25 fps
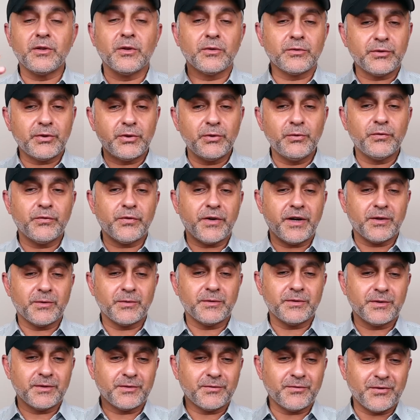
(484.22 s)
no, two
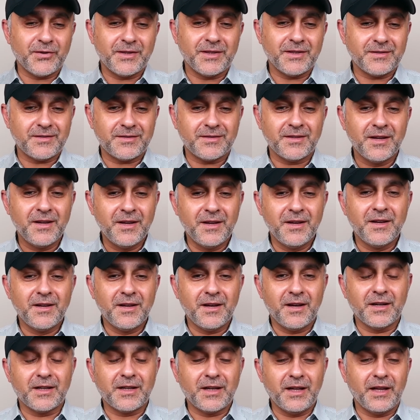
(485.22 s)
fragrances for this
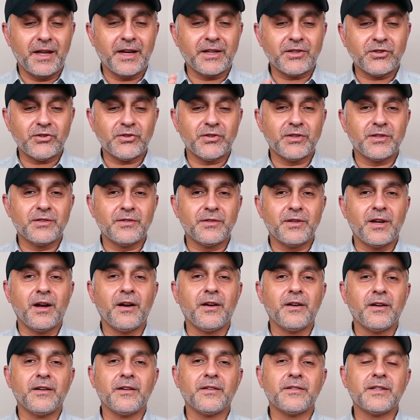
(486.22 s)
uh, collection,
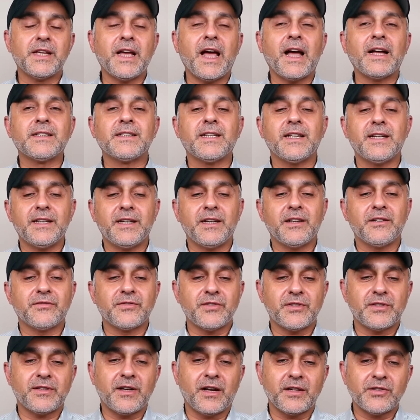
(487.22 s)
uh, the Atelier
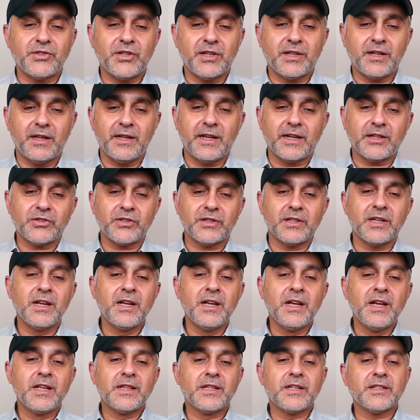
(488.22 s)
Versace collection.
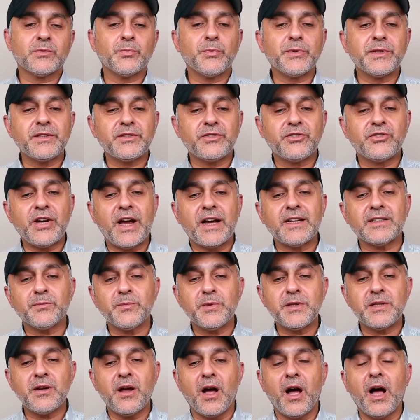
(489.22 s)
This one is
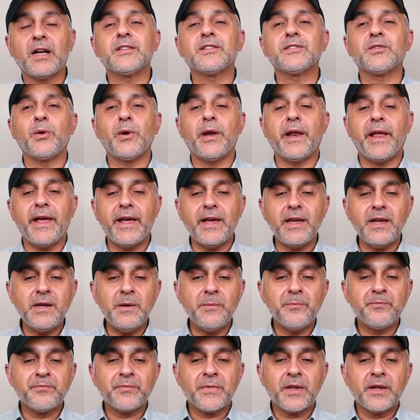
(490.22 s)
Jasmine
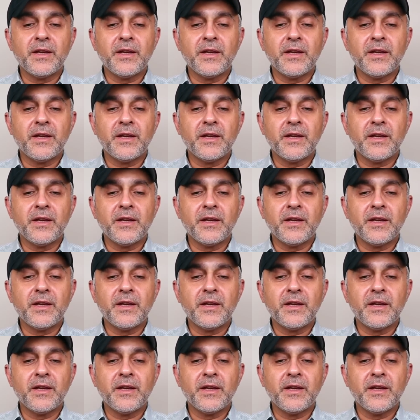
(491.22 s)
Assoleil.